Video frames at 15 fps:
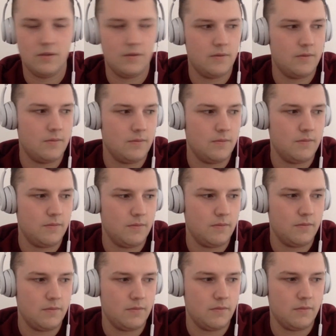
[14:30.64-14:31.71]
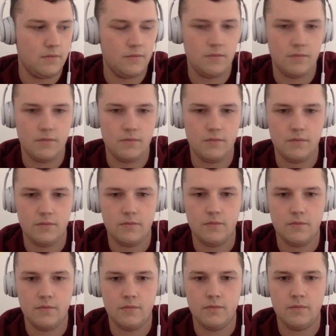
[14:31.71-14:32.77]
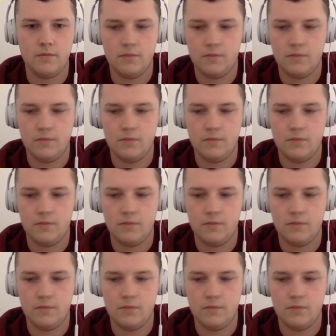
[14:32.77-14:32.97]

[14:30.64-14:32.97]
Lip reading: [no speech]